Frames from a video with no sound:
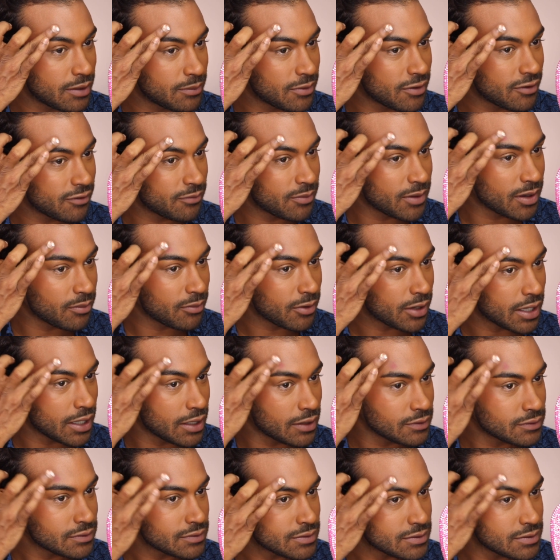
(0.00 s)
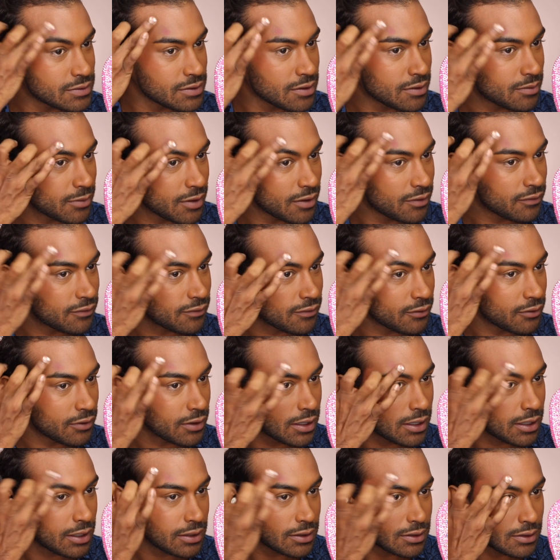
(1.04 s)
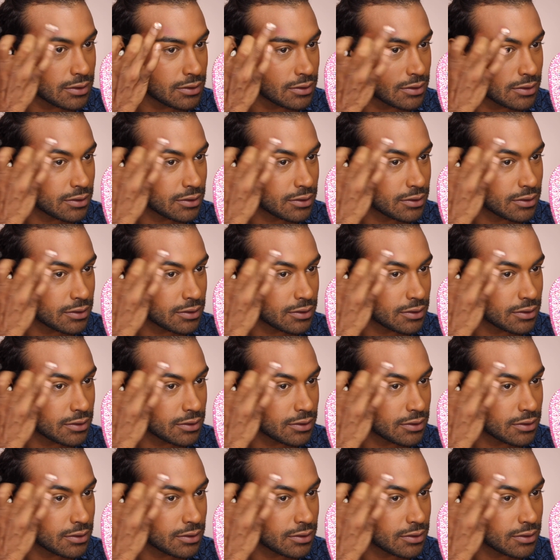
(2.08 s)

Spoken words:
above my brows, on my forehead.